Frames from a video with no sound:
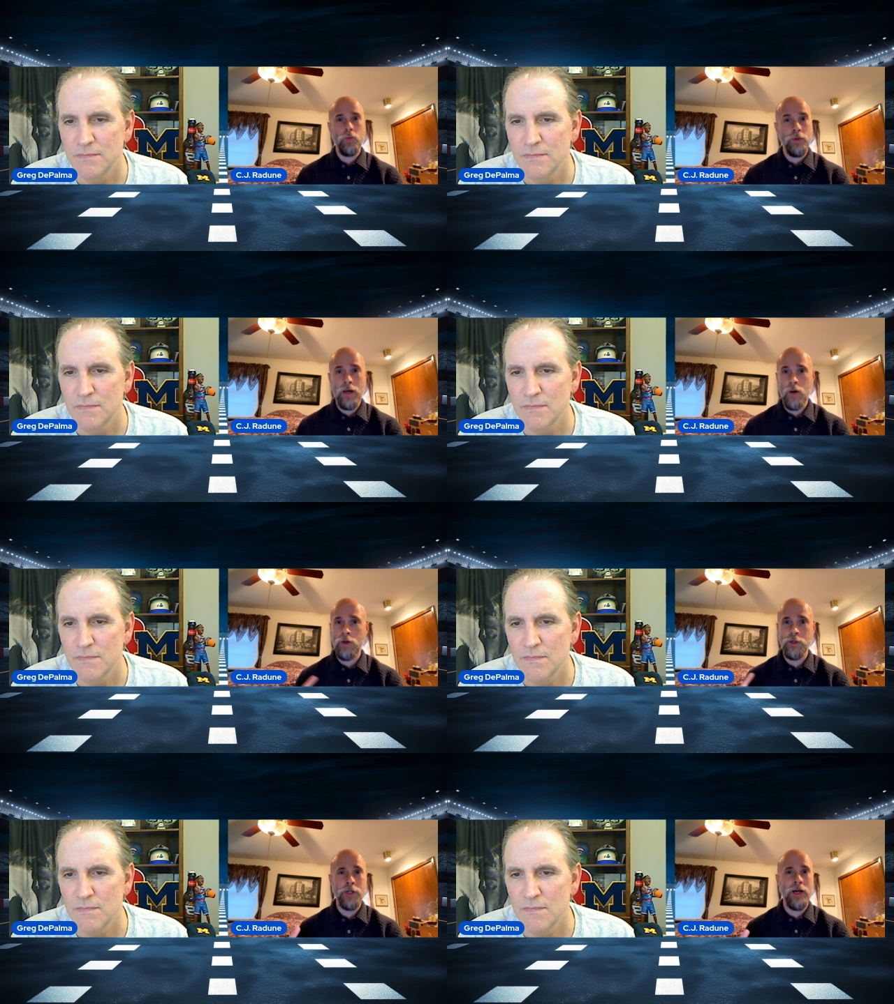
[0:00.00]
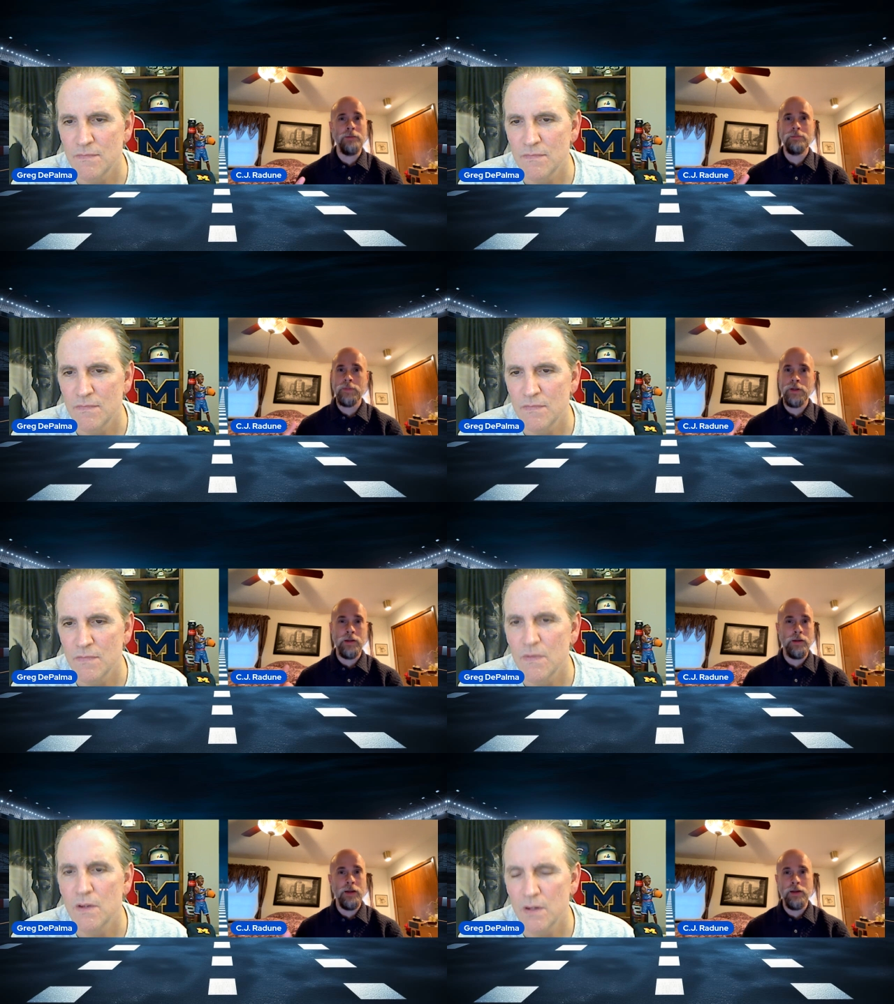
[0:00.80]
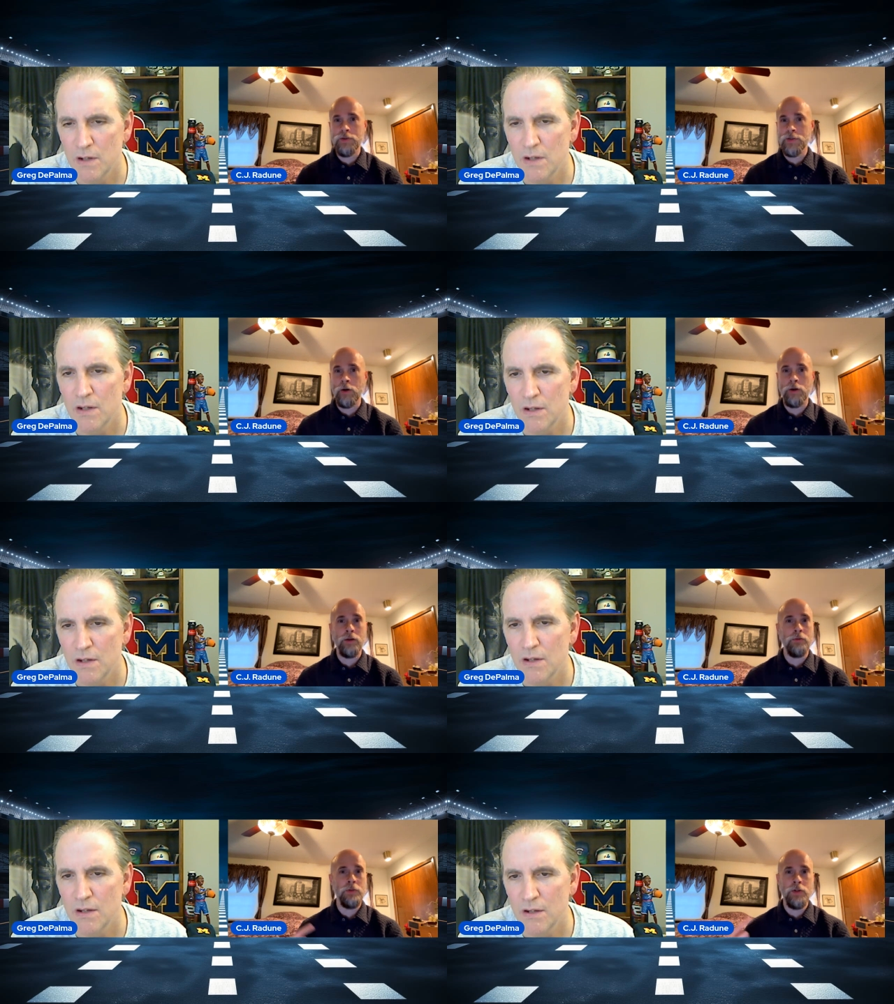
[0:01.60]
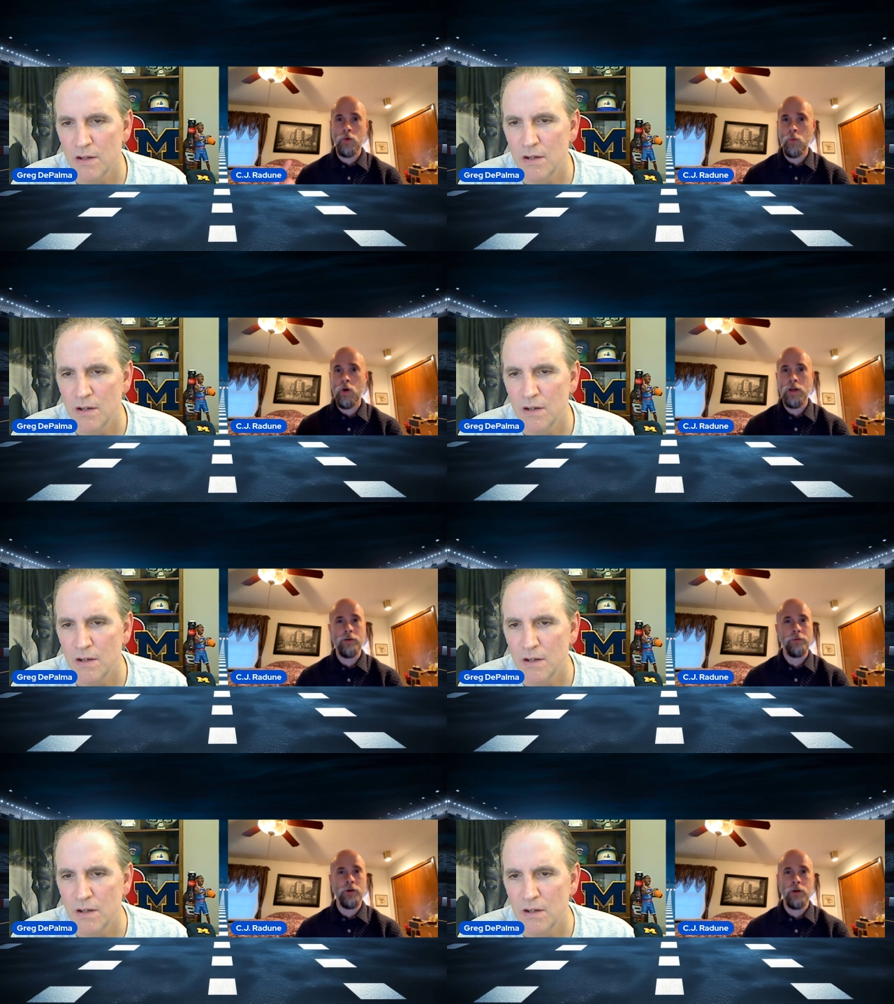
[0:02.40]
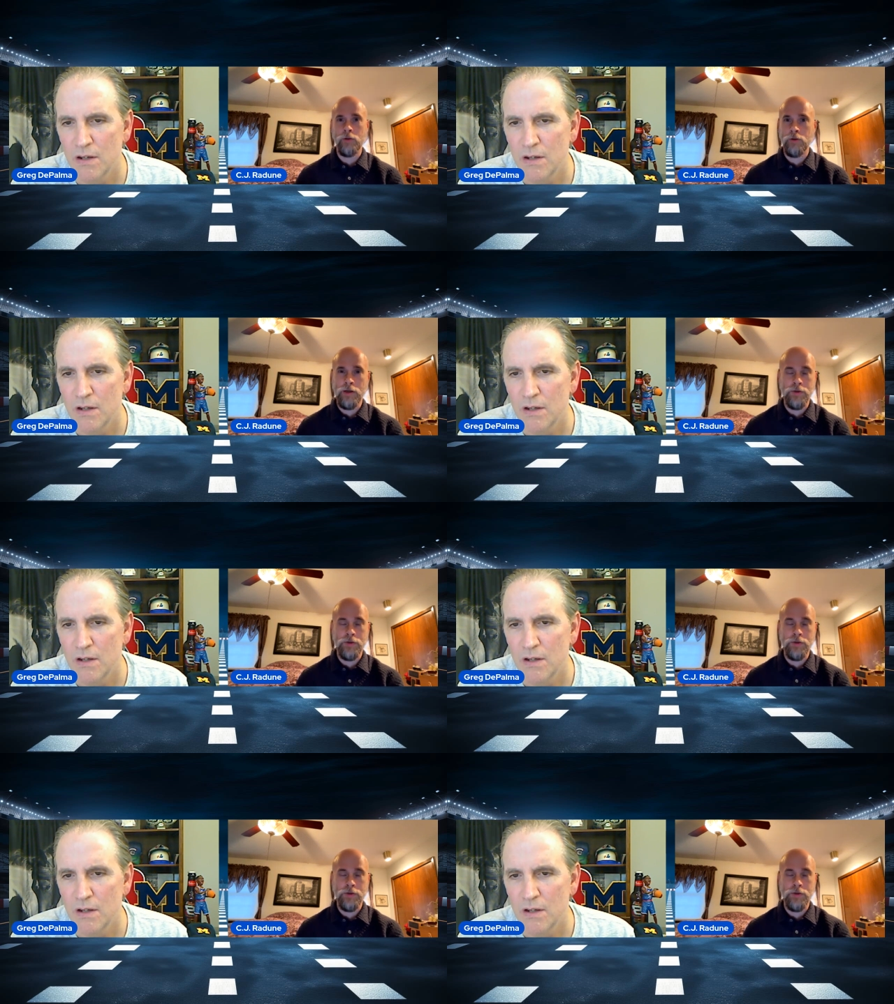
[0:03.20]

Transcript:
Speaker 1: You got 1 shot, and it started, you know, one after another.